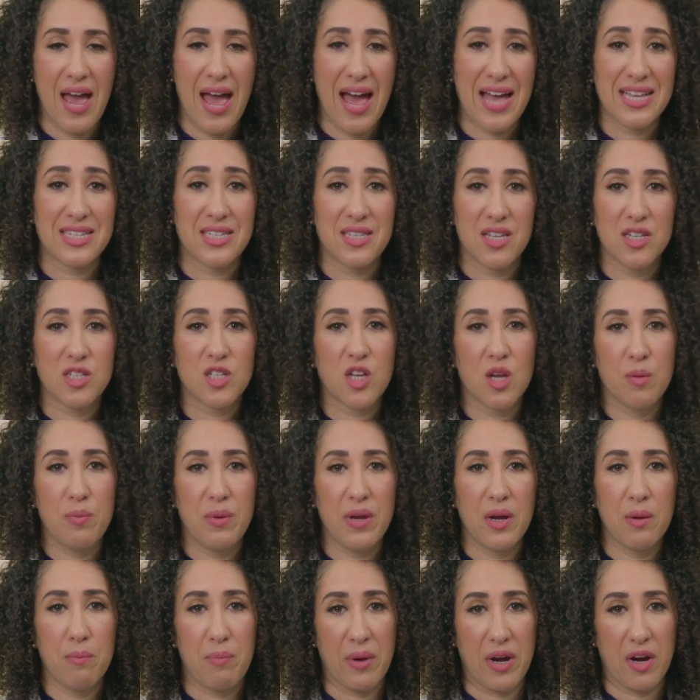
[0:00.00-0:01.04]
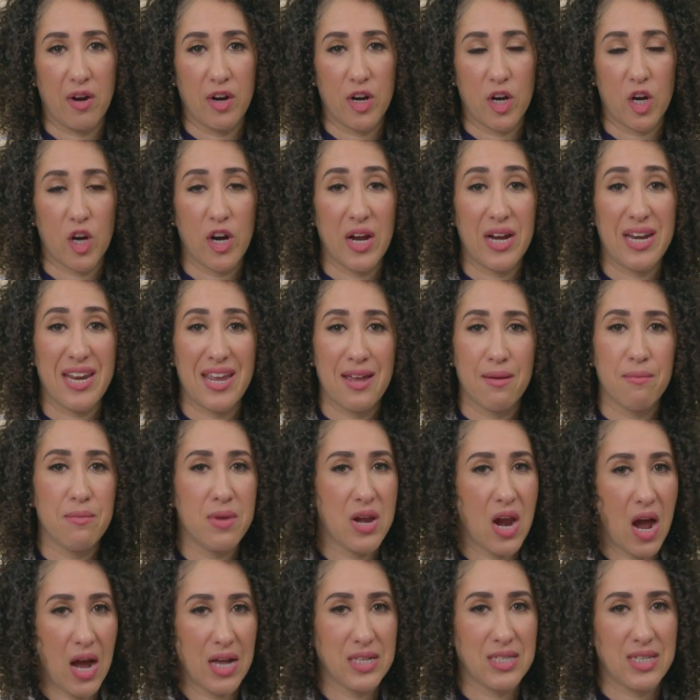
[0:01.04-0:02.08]
as this could be a barrier in him
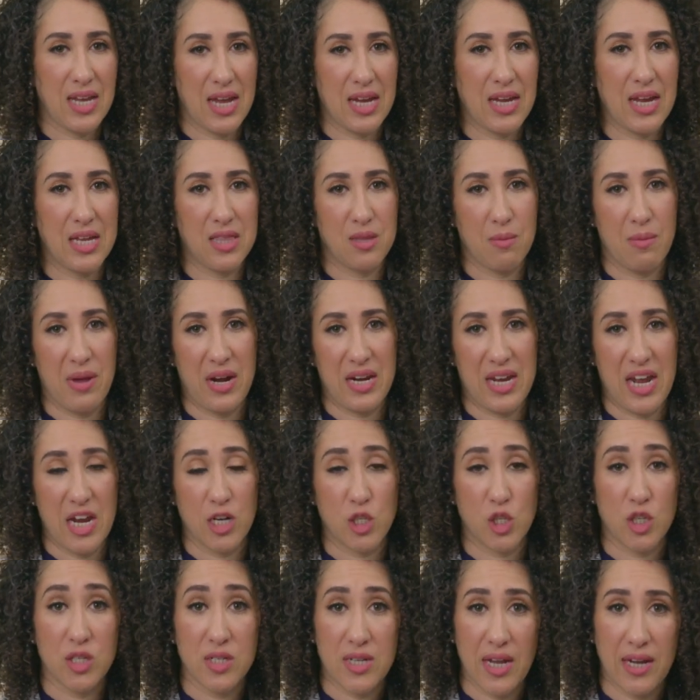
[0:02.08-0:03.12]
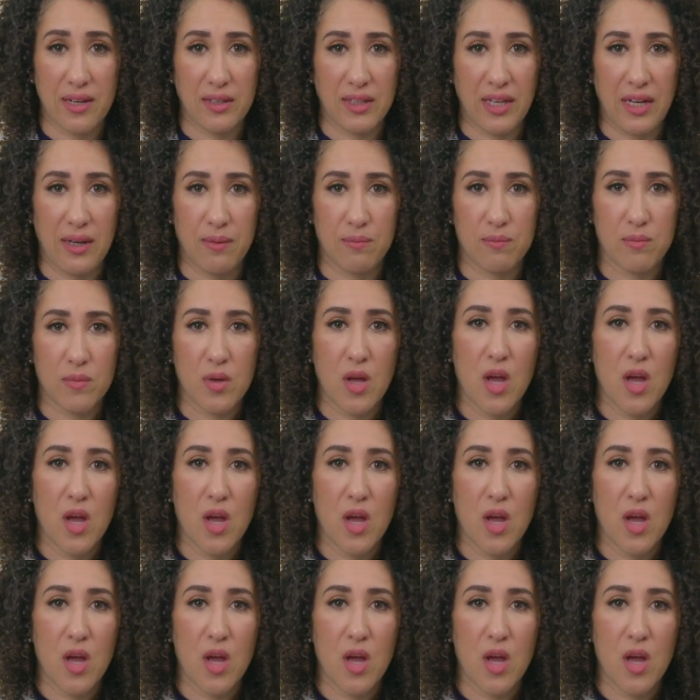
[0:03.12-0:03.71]
not taking the medication daily.